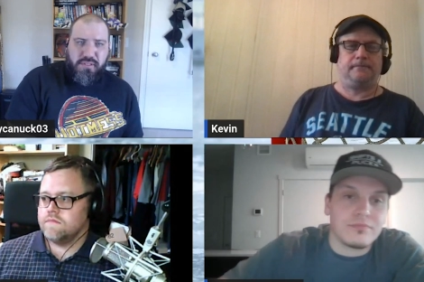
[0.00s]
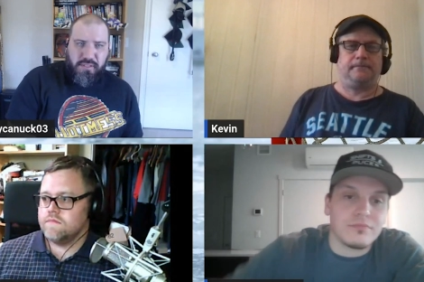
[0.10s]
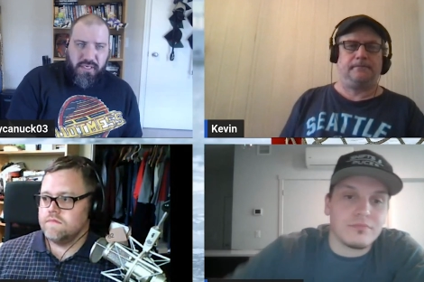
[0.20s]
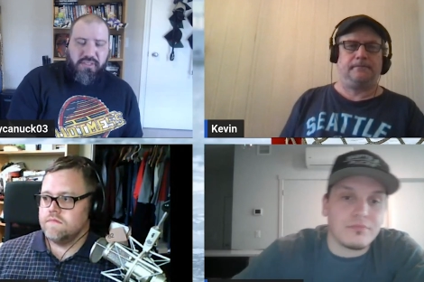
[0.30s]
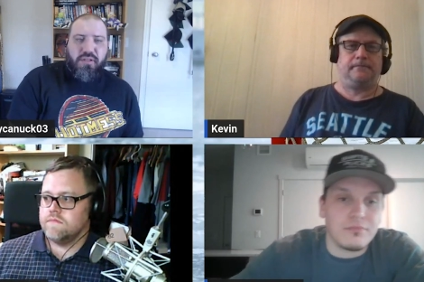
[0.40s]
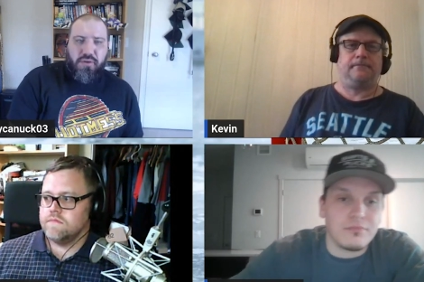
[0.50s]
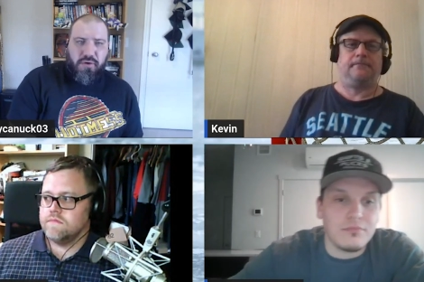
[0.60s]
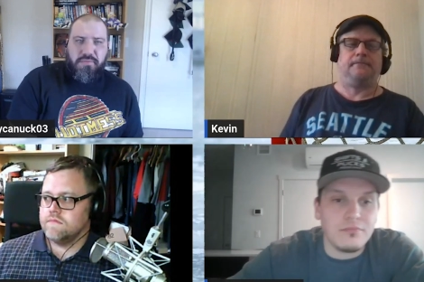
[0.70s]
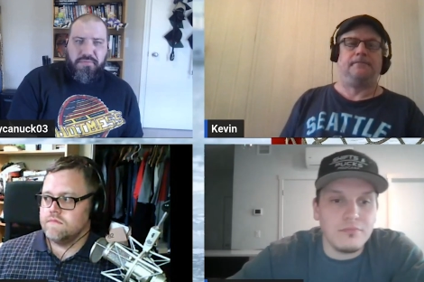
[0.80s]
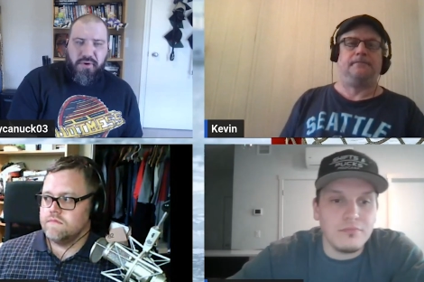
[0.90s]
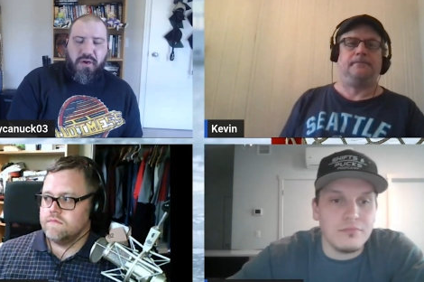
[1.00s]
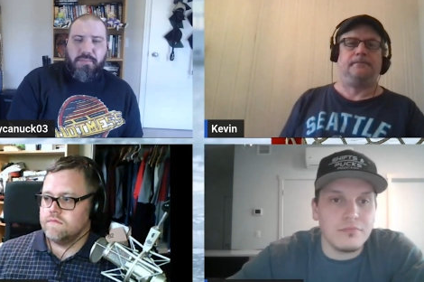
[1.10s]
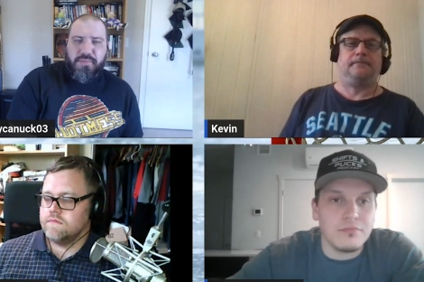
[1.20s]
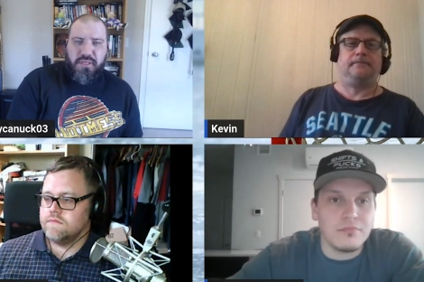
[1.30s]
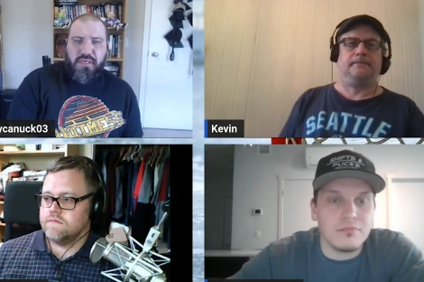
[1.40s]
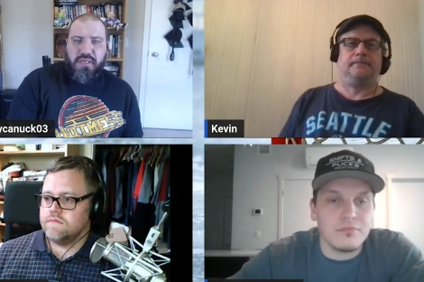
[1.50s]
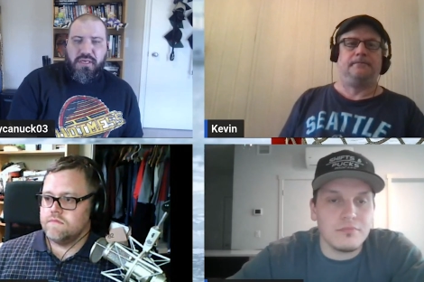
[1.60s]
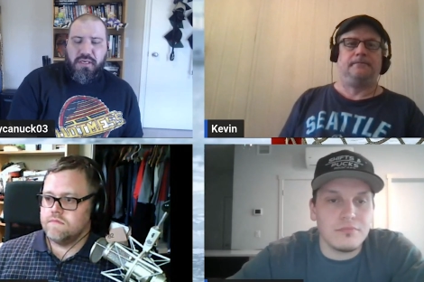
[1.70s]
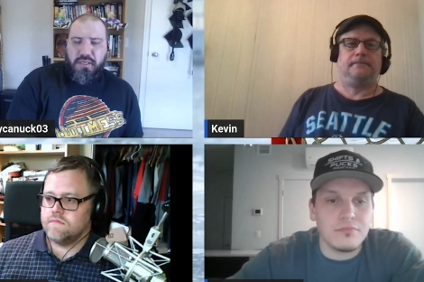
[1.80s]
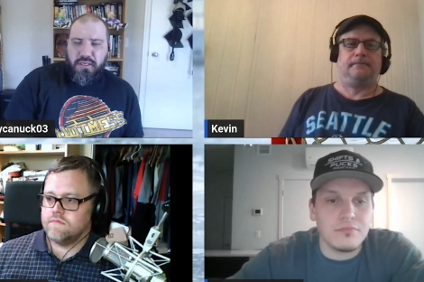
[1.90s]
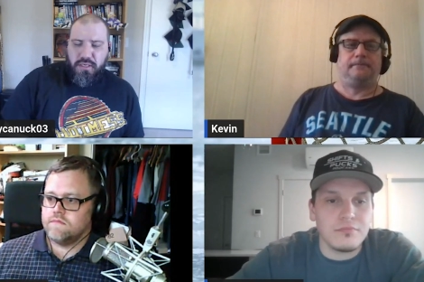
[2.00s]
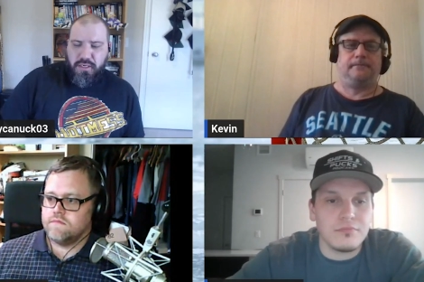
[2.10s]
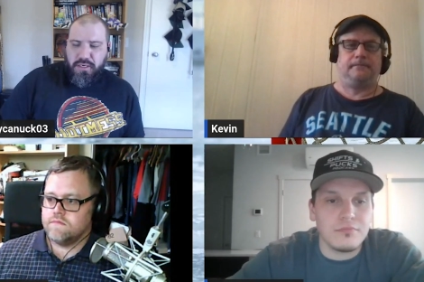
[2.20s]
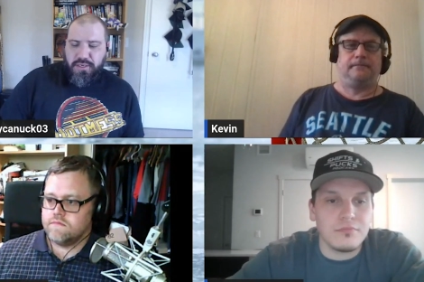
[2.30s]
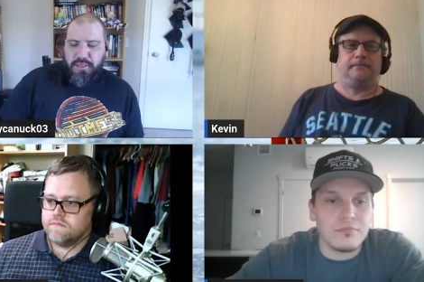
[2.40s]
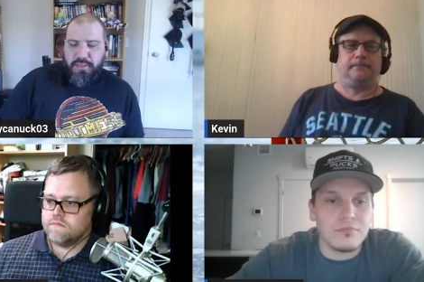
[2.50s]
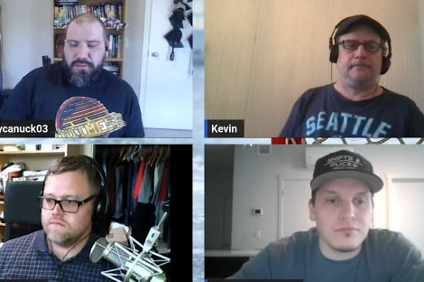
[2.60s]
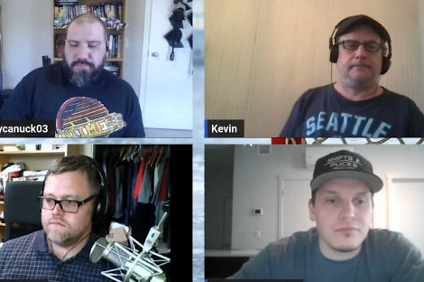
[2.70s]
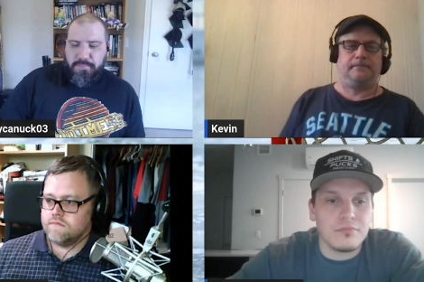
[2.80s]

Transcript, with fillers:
Speaker 1: need to learn from the uh,